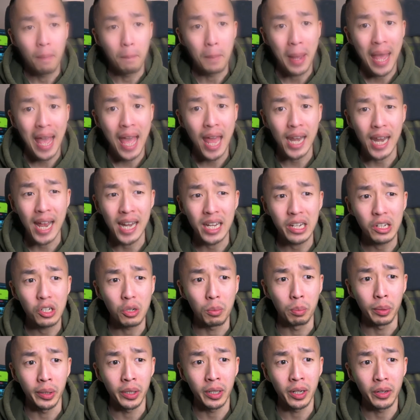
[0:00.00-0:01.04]
man, I need
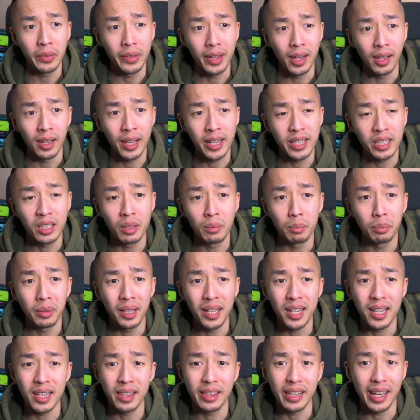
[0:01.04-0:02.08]
to blur out that license
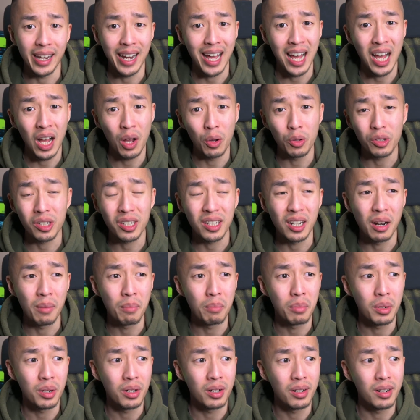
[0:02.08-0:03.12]
plate, that house
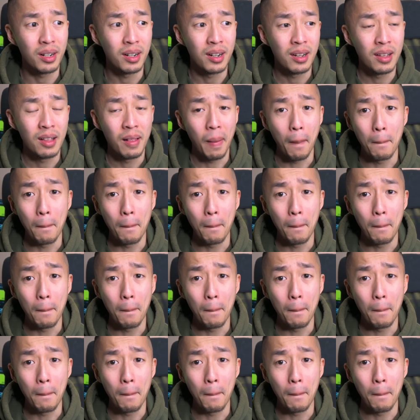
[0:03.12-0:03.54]
number,